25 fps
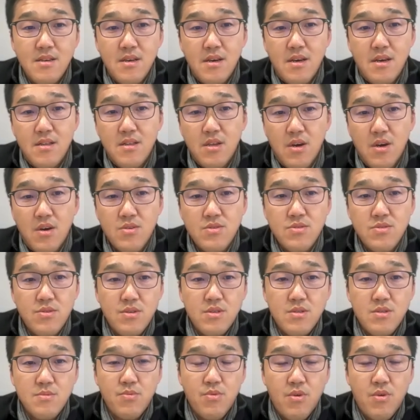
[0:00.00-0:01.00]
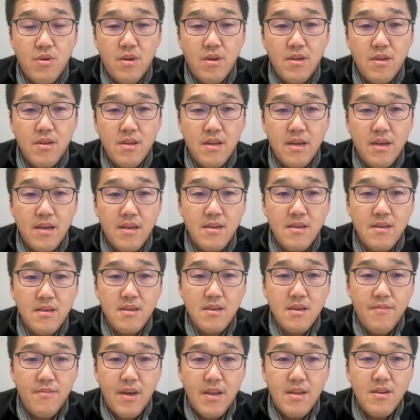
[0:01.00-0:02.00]
and they're also exploring like
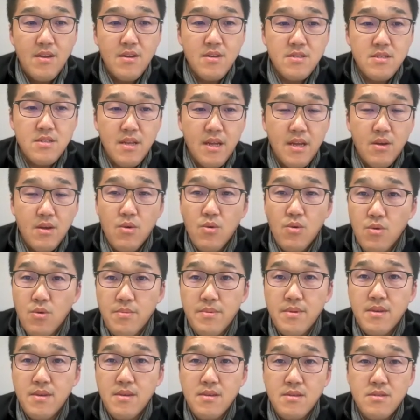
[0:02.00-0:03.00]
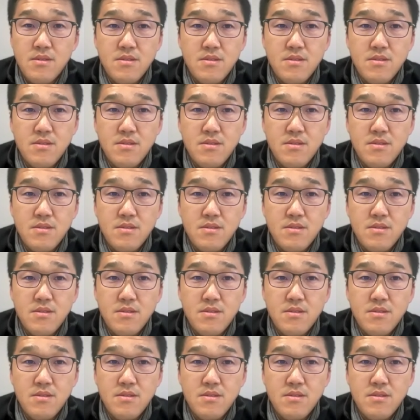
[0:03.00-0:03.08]
vendors like Orby